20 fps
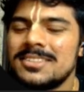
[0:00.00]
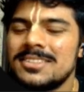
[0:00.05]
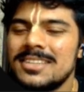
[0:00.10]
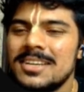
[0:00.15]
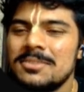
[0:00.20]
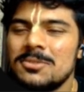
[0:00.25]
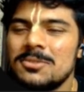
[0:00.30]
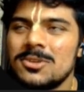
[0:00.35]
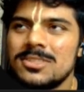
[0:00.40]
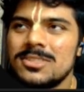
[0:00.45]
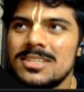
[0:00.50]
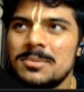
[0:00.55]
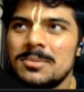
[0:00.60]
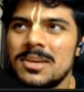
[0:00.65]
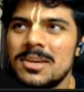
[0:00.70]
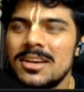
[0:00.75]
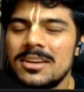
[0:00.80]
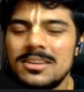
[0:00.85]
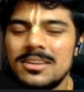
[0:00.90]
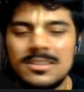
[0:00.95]
Its name
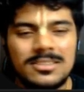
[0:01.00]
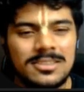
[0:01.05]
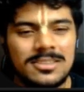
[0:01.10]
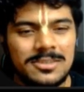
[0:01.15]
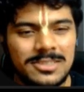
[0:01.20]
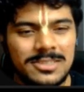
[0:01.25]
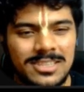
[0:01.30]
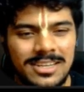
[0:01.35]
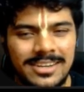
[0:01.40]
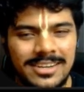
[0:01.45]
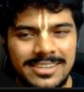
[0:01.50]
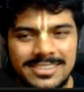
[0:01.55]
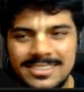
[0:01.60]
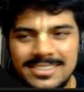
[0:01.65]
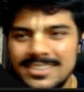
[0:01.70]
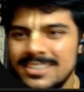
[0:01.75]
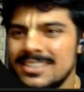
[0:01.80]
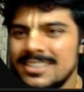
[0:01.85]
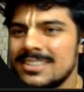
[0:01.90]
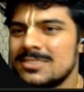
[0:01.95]
was API service, I
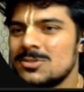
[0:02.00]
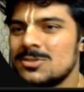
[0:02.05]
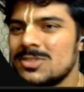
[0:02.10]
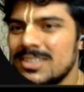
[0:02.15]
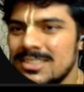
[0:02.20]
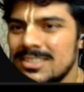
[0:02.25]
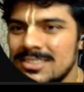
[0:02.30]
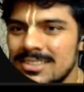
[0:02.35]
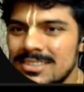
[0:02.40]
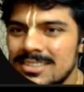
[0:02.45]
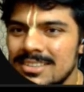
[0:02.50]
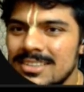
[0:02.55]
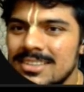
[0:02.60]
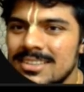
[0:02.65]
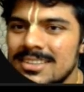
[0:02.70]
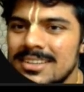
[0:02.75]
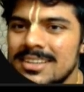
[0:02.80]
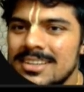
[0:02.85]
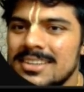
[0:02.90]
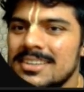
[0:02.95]
guess. Yeah, that's what I
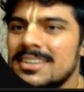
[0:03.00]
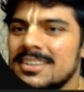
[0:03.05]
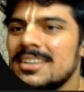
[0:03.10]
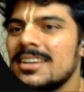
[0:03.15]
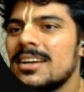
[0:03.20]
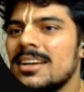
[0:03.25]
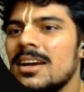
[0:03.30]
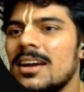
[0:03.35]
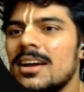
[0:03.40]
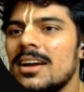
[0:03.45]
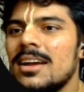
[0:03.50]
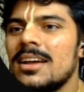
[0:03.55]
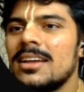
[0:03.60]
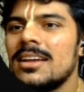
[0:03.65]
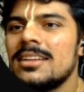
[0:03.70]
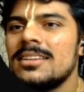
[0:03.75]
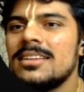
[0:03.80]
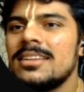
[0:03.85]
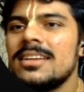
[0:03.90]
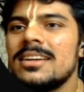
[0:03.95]
said. Yeah.
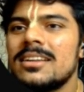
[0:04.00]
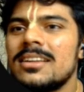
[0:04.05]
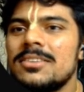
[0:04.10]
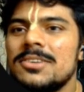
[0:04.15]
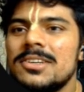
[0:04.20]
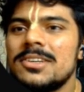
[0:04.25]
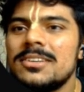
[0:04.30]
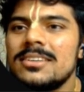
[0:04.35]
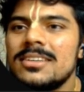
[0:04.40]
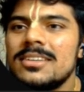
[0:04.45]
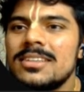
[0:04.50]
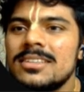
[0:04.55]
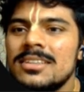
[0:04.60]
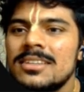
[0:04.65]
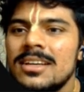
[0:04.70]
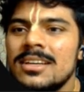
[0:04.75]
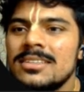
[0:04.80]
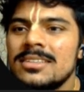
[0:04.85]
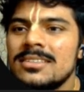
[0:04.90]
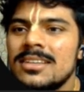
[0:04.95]
And the other
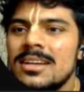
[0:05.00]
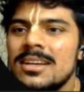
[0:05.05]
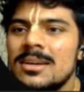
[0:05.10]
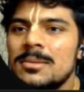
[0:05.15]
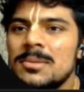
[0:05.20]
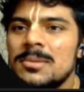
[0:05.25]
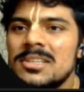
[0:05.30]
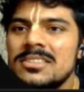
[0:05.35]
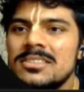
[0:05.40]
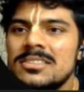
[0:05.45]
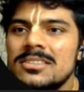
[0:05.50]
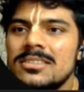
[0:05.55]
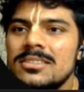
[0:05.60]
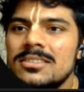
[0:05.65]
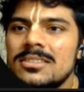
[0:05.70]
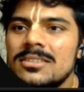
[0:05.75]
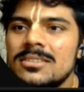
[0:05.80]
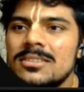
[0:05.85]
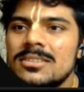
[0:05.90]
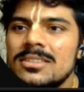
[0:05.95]
one, as I
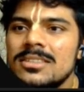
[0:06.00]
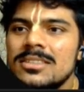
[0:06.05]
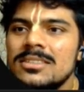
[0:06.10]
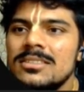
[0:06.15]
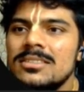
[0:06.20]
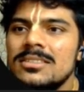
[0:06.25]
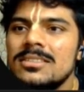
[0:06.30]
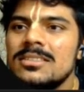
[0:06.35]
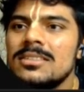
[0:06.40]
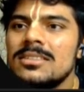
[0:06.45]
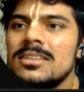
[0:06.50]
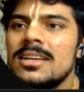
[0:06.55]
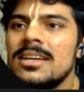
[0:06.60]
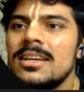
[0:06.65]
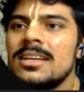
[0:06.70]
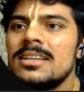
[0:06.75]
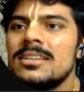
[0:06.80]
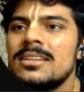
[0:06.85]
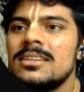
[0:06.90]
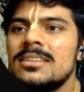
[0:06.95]
mentioned, is
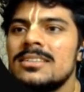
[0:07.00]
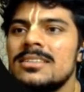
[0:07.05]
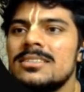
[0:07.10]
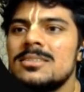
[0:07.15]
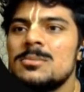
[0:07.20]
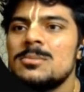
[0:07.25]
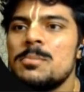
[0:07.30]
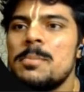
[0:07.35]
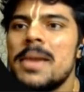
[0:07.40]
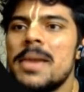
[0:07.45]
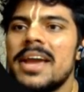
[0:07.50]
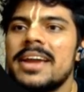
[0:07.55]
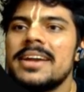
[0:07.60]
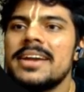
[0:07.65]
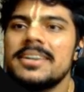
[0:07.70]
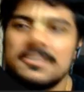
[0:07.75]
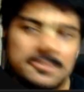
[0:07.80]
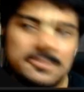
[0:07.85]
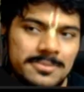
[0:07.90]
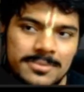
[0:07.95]
it is
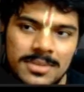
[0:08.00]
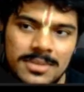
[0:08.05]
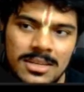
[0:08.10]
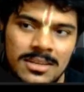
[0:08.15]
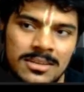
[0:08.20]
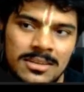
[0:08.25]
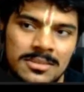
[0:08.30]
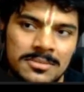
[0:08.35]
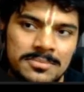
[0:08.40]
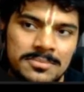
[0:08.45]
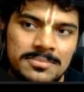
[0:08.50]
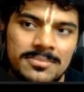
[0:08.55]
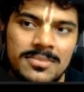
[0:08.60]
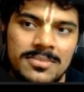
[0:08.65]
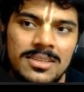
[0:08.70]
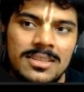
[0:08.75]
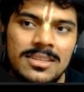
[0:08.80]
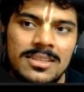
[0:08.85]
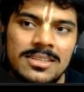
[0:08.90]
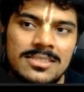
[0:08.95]
backend.
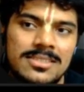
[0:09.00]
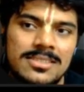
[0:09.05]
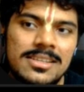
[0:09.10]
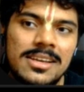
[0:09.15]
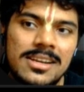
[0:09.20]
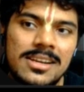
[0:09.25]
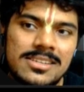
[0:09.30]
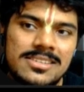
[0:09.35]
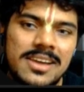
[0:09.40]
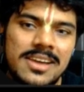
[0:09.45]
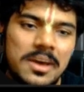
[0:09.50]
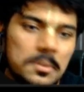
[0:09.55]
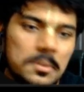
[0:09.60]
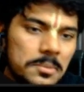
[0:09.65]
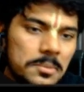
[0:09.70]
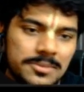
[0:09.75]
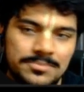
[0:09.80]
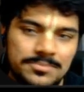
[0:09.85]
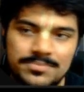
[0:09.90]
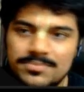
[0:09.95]
Um, that's the
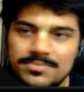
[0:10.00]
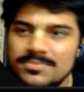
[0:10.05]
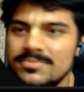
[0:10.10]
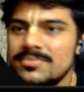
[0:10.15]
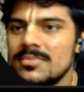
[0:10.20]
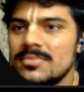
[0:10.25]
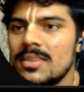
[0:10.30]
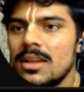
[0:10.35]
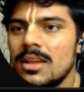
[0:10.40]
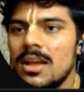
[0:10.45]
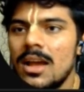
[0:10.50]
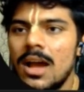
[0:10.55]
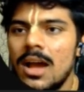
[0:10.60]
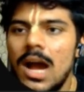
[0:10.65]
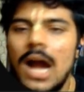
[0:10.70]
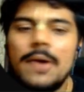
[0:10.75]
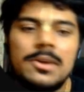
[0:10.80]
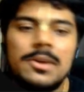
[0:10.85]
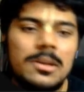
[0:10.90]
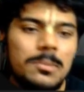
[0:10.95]
cluster IP.
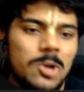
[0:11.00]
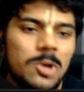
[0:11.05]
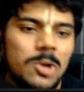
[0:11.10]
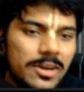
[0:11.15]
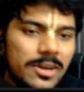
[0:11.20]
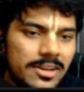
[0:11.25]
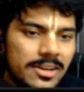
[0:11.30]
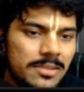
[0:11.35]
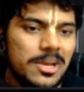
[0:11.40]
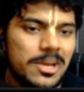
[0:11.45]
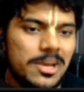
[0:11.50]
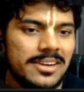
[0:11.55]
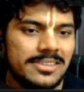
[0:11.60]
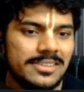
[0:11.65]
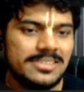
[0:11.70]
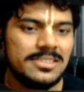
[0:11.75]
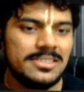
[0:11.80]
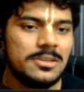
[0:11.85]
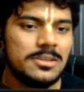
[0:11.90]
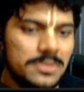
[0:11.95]
I haven't deployed any
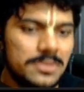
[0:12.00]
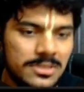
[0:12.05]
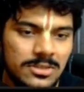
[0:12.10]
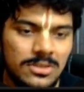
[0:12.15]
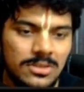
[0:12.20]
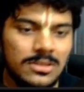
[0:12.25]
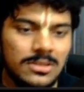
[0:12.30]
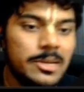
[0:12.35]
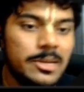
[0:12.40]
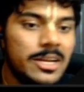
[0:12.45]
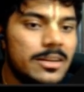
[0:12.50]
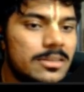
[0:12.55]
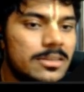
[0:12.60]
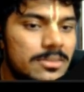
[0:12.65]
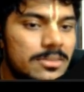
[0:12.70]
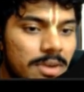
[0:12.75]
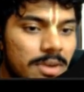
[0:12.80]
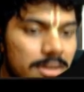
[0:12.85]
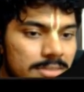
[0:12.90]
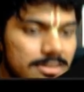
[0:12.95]
backend service or the
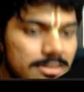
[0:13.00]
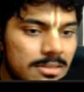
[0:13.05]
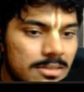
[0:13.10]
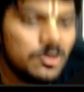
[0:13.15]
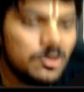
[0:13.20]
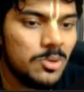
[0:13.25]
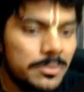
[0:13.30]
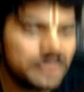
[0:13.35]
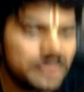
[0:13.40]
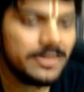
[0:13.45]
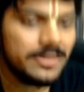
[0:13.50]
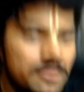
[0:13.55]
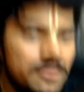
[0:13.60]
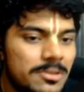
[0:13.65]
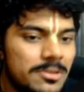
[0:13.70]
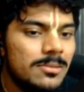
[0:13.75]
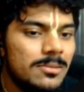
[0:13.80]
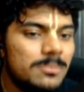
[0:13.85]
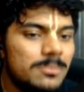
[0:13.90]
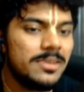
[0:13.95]
backend files at the
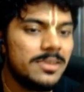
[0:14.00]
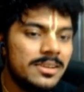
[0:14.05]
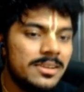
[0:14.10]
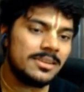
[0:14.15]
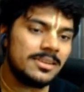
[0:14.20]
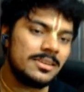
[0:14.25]
moment. We'll